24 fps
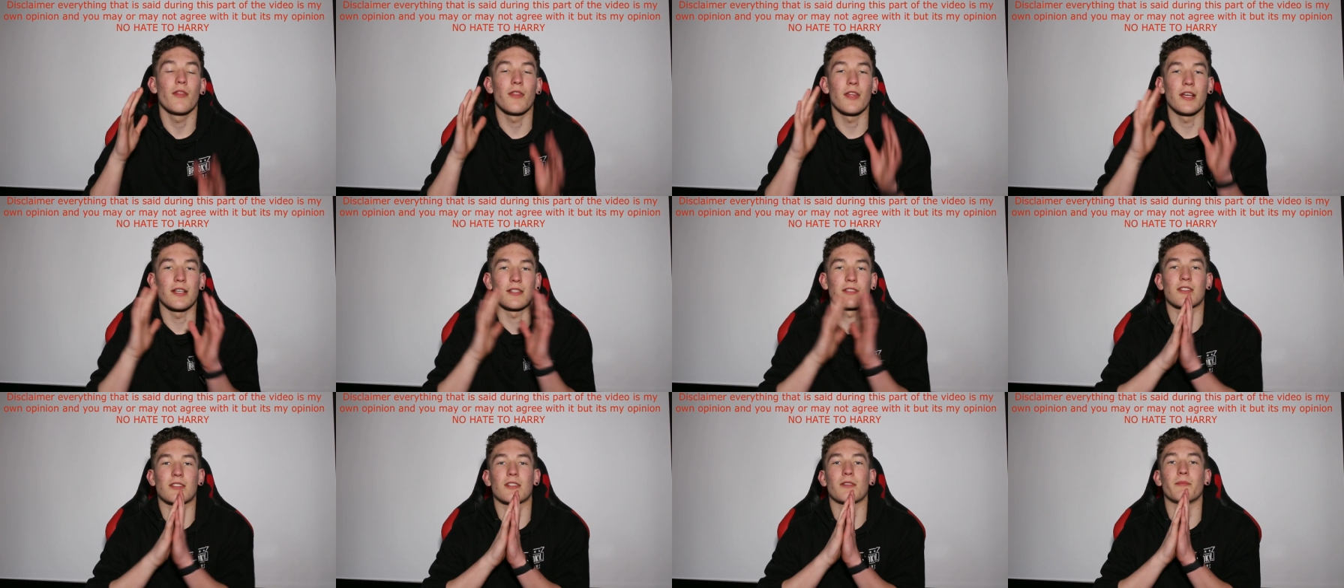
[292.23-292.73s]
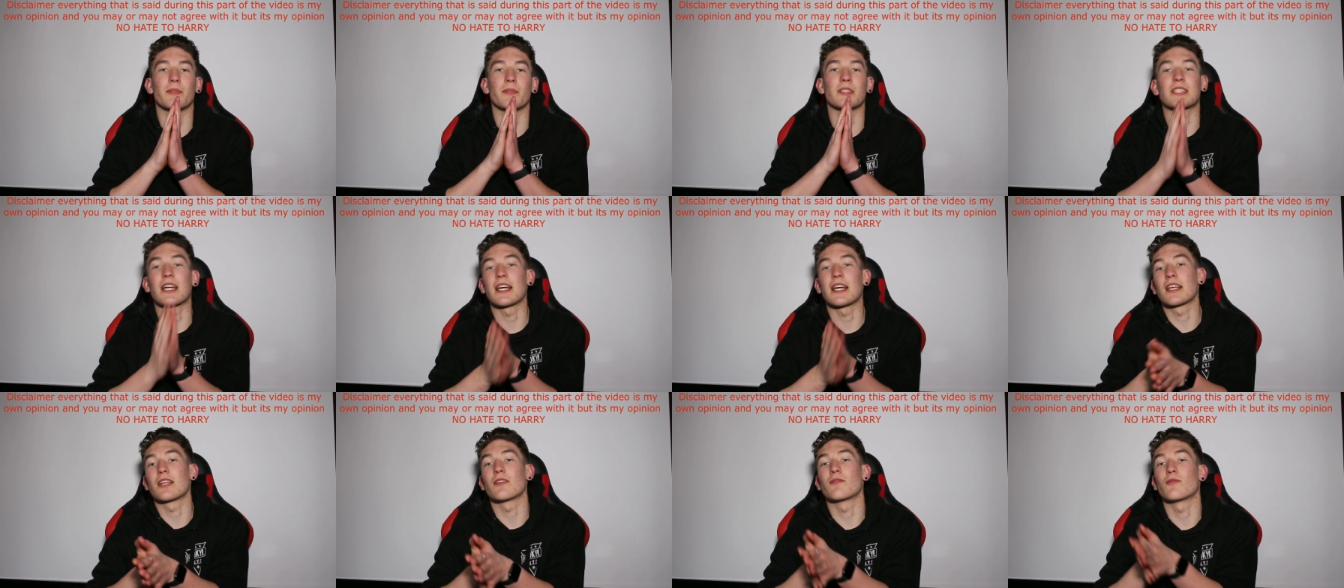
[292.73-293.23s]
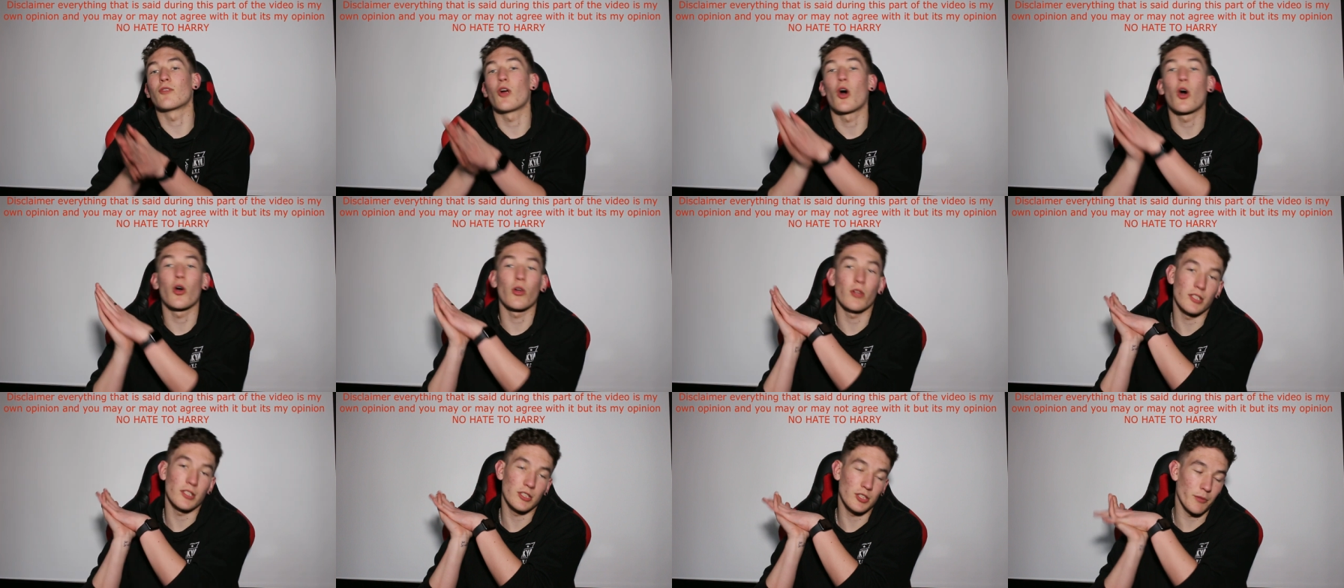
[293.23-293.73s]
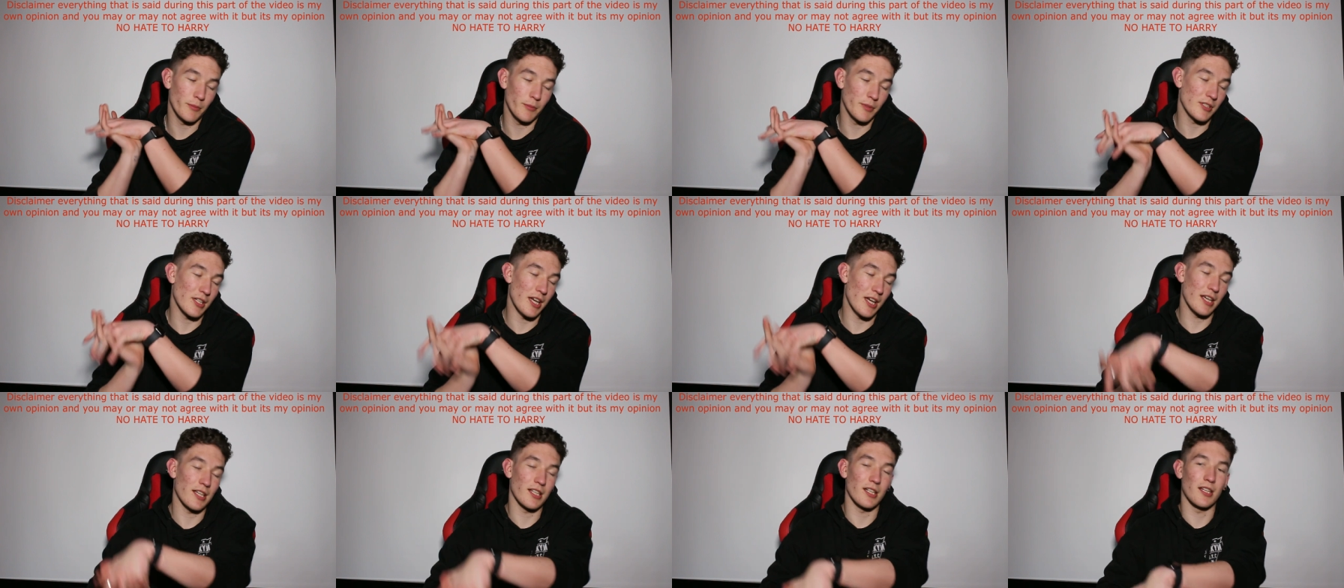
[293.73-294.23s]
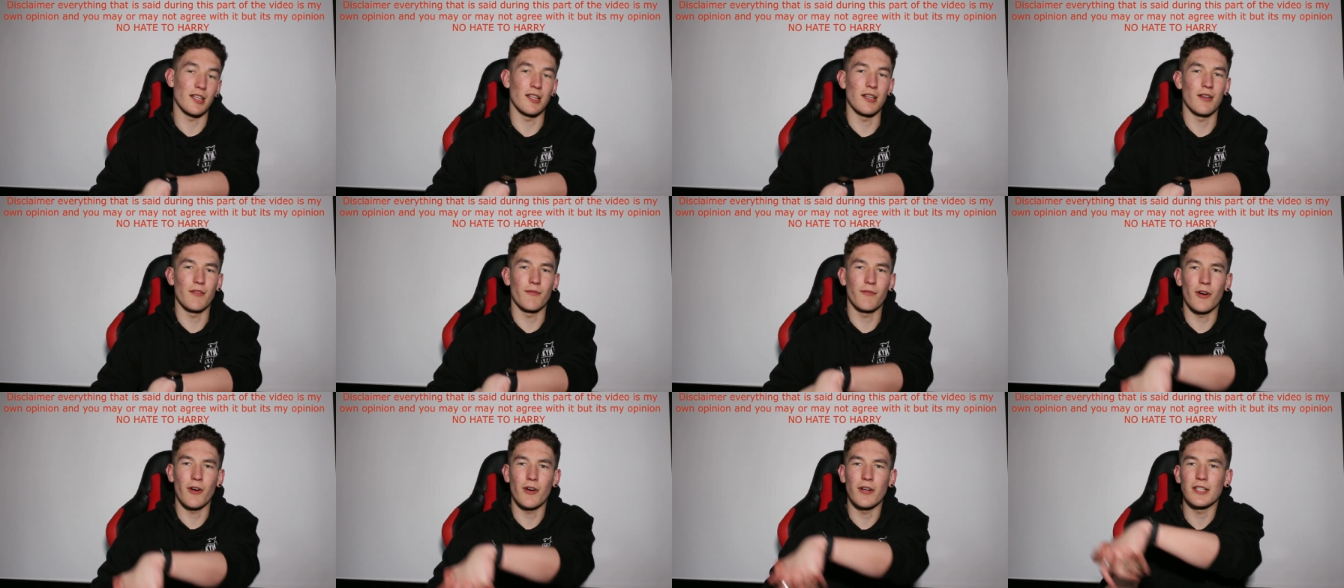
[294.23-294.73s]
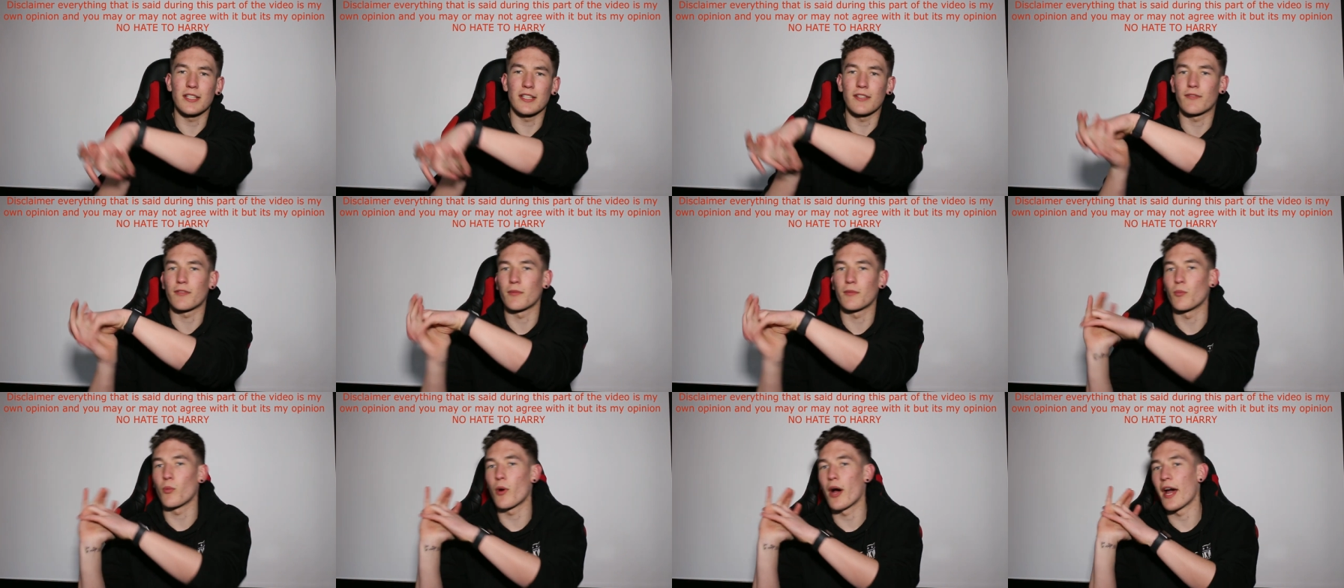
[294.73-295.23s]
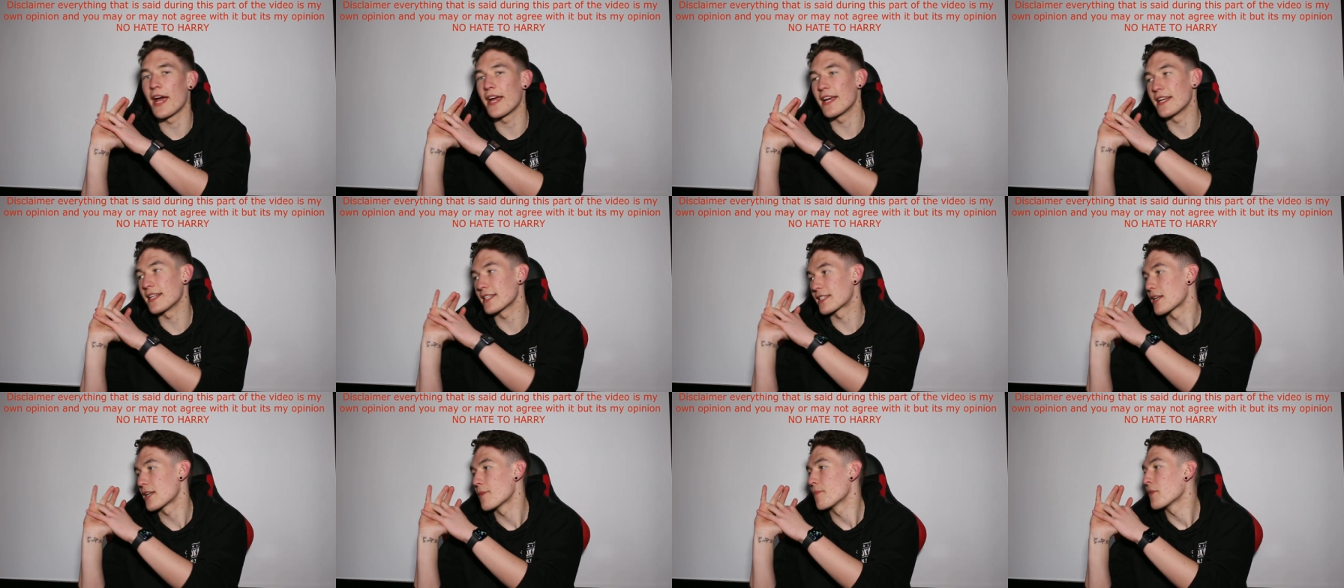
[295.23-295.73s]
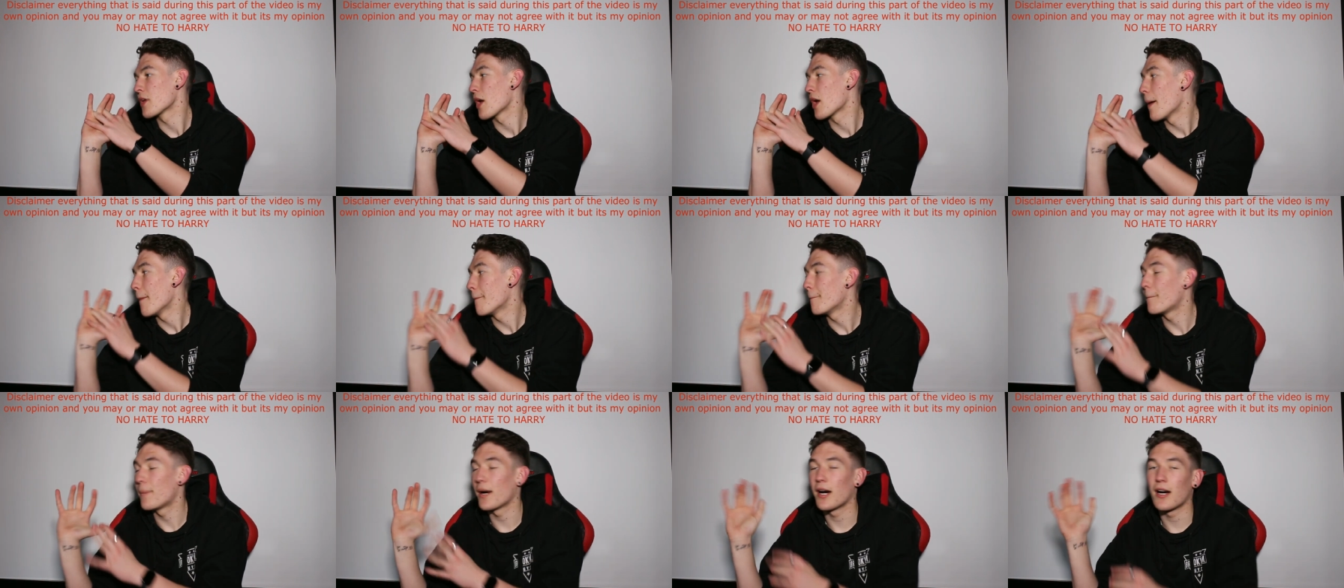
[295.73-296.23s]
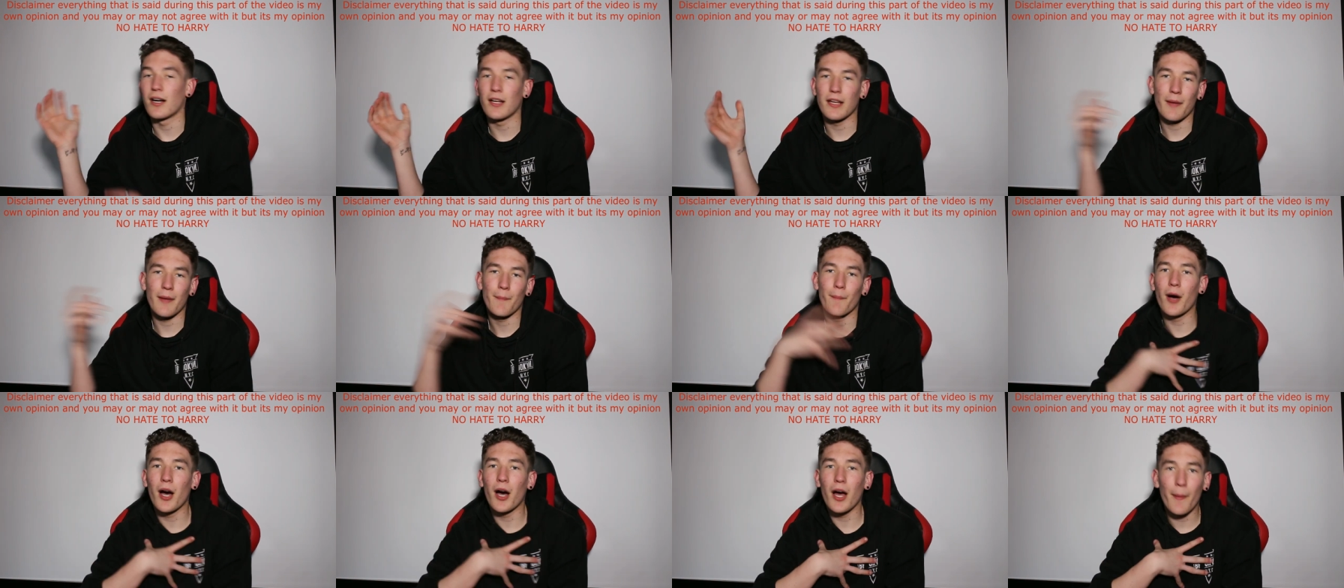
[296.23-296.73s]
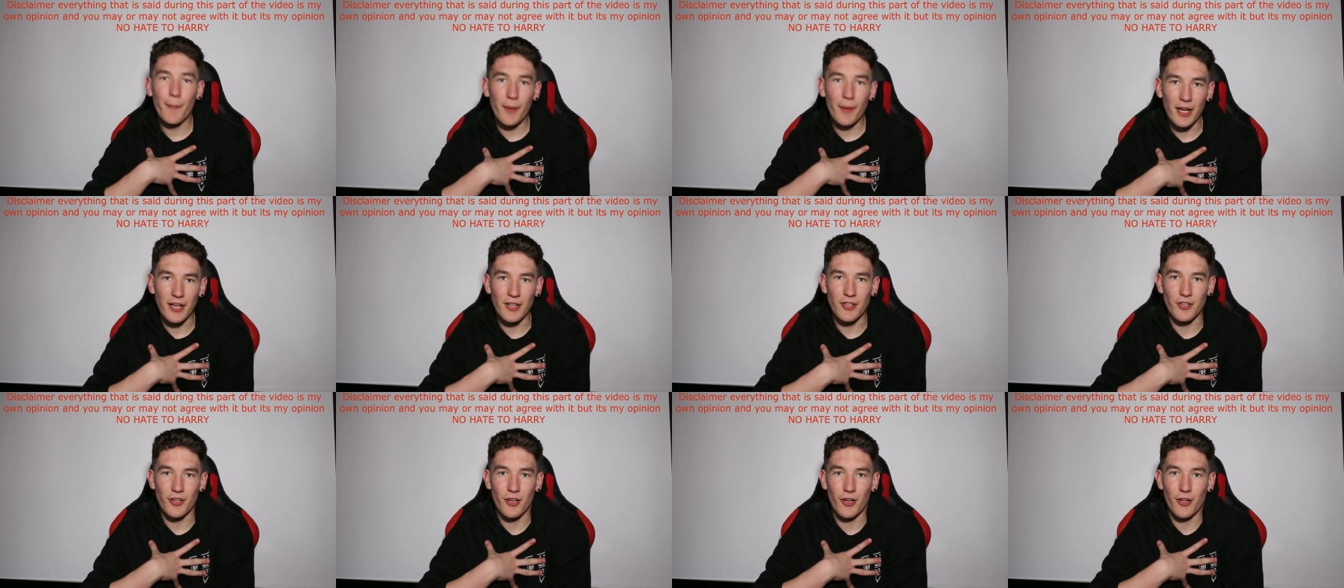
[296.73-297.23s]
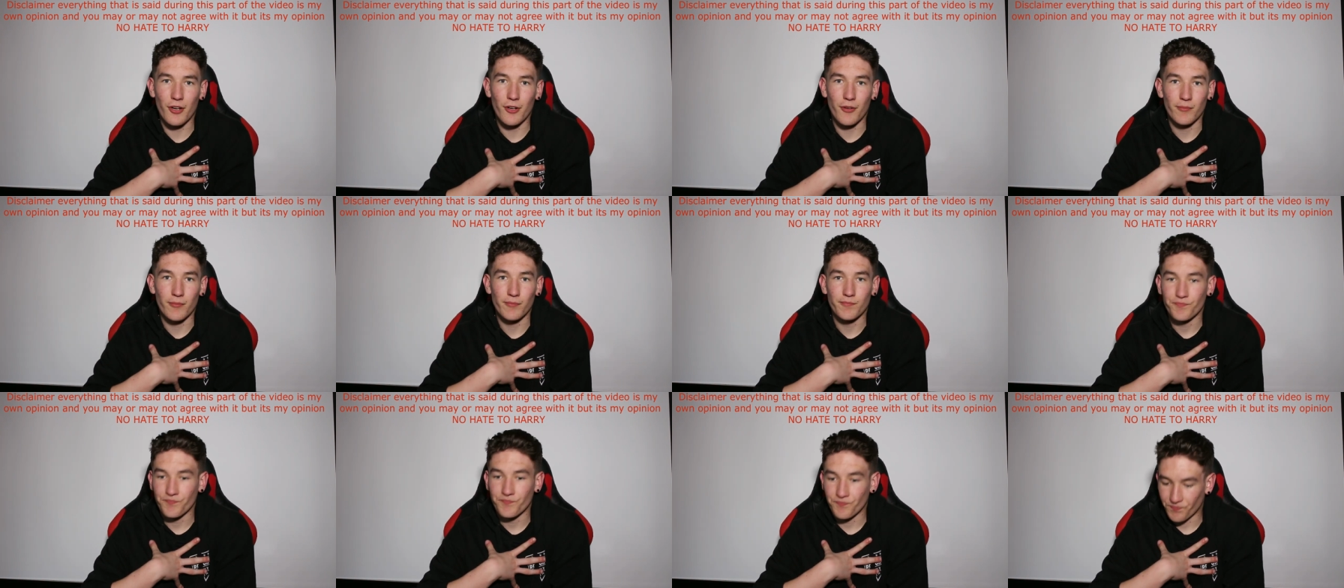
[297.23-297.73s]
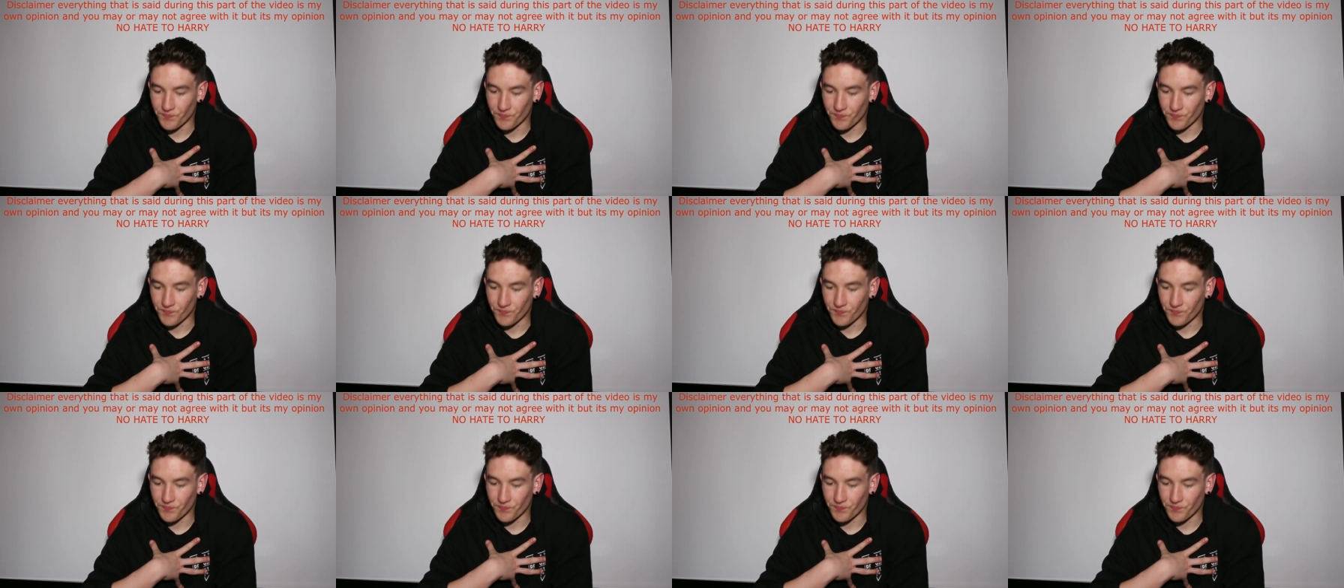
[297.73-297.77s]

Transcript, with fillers: this can be taken wrong, this could be taken in very different ways, but in my opinion,